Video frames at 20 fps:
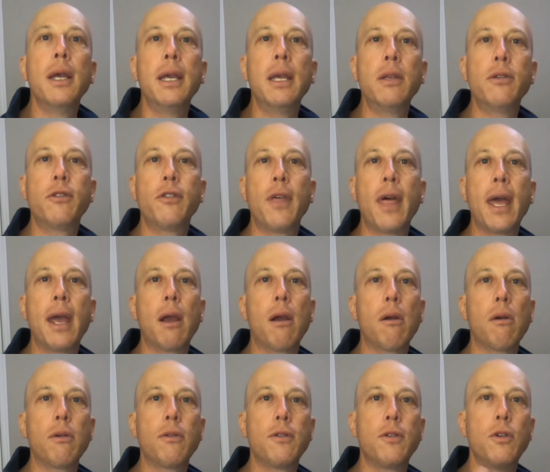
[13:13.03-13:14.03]
is
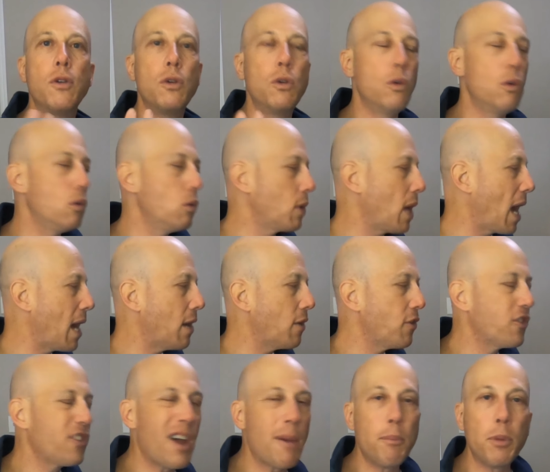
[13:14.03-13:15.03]
there to kind of
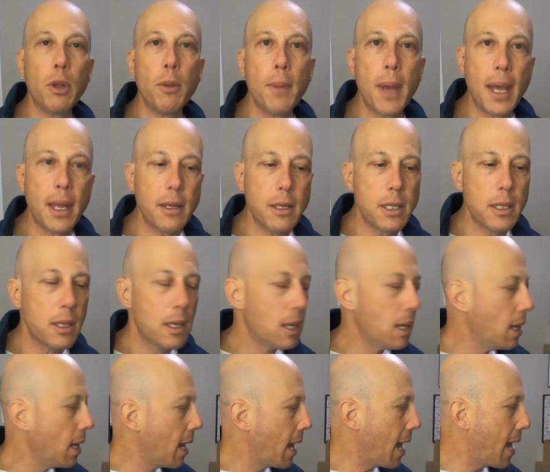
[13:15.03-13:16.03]
supplement
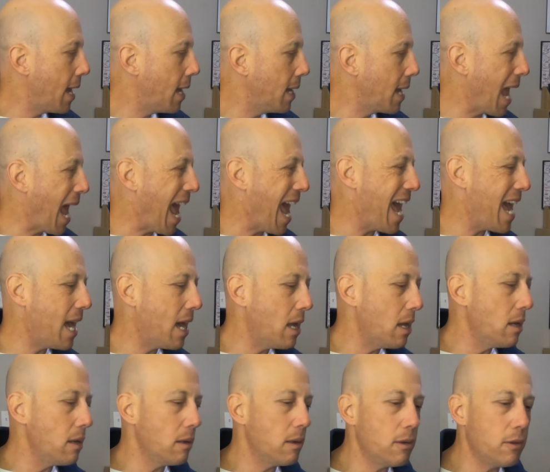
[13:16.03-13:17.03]
and
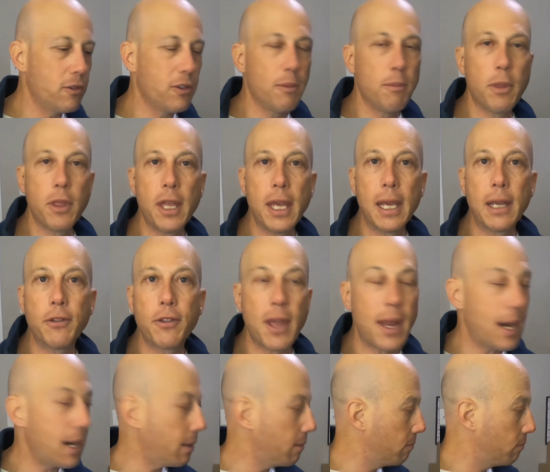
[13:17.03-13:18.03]
add some things
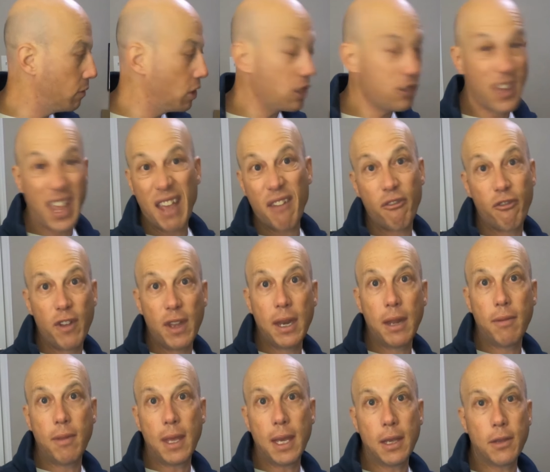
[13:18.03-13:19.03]
that I just can't fit
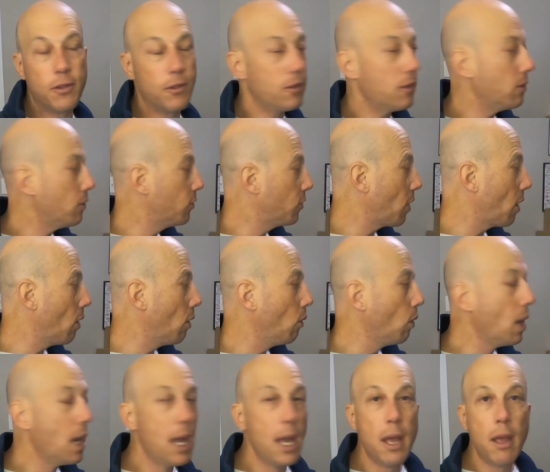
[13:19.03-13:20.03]
in this.
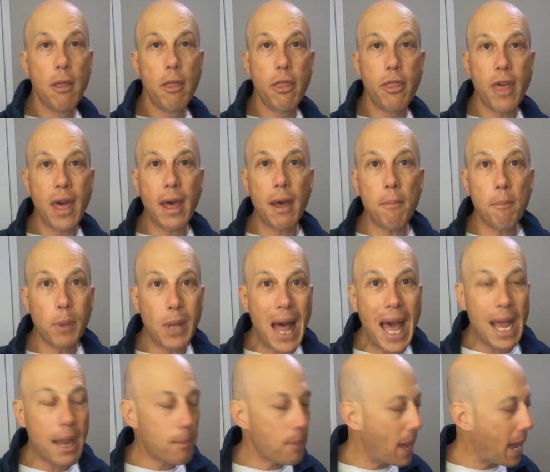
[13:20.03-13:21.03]
So that
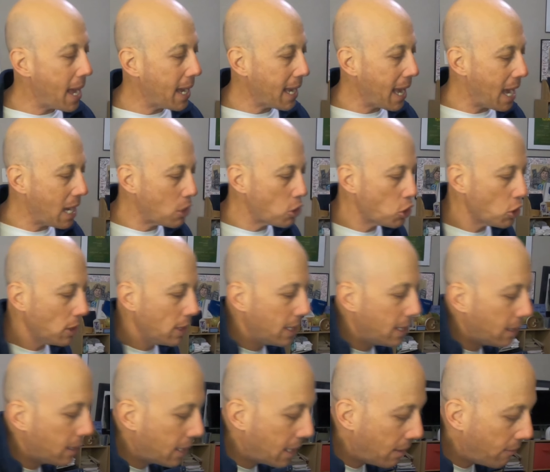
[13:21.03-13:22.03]
black pack
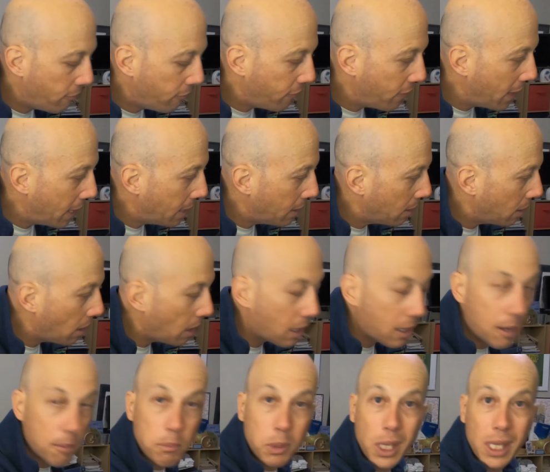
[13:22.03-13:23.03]
actually can fit a
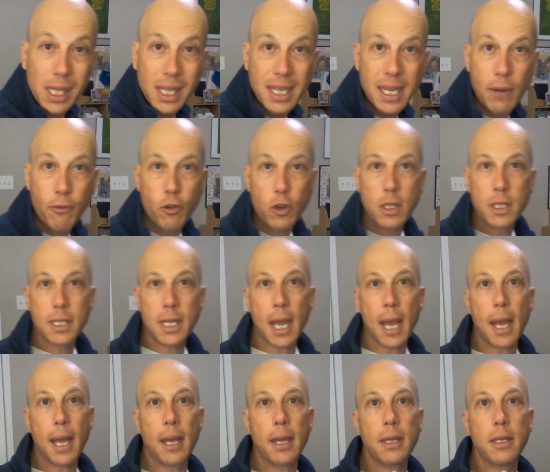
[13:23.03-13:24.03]
completely different
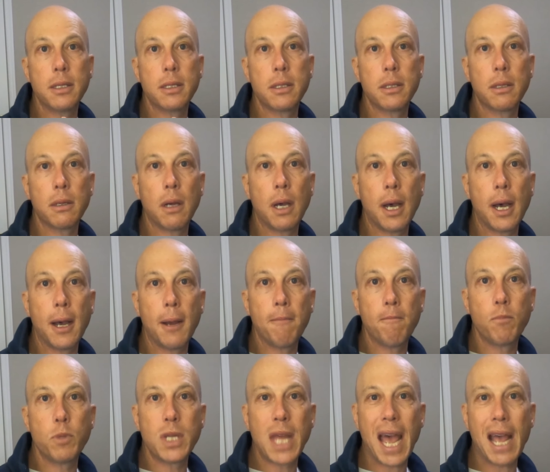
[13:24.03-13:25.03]
size
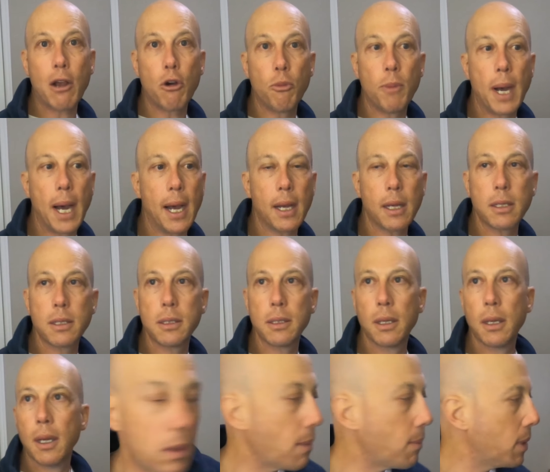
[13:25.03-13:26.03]
tackle
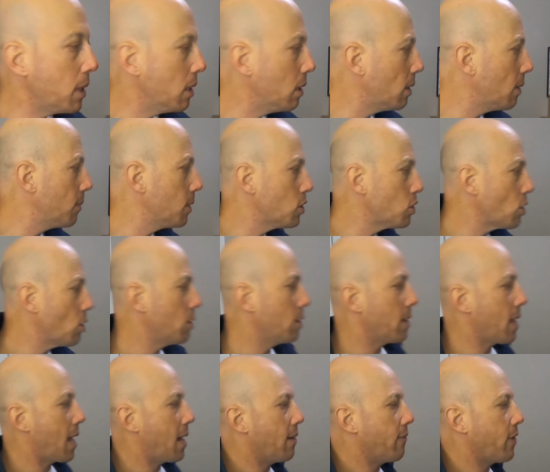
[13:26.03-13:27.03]
box. Let me show
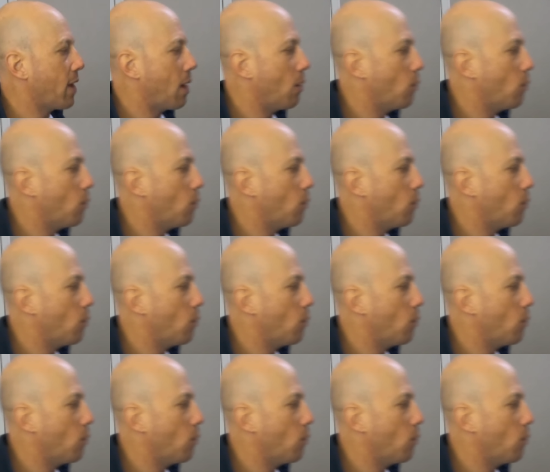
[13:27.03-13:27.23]
you that. I've